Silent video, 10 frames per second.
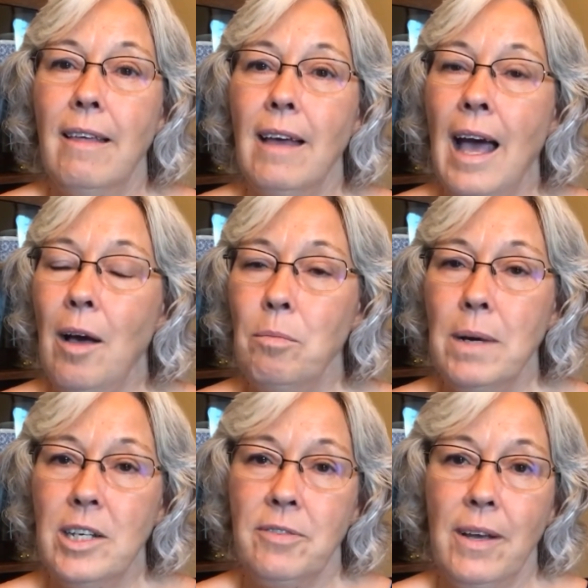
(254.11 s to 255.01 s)
how
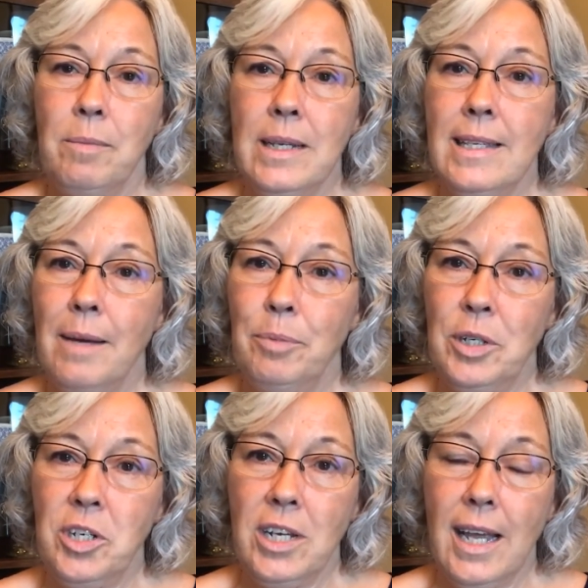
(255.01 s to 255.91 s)
much families
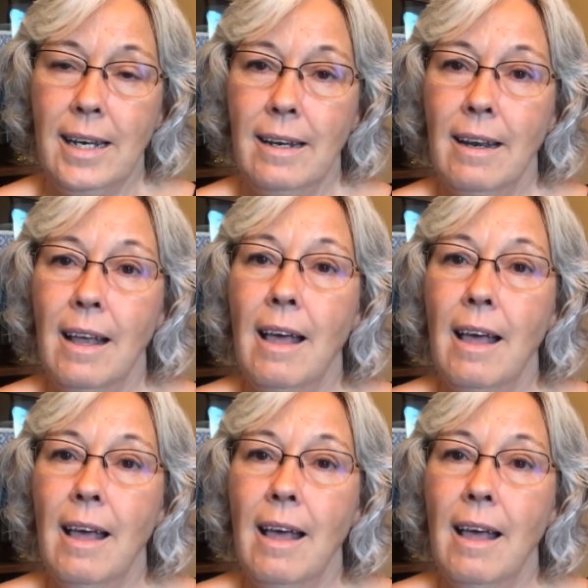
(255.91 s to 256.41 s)
appreciated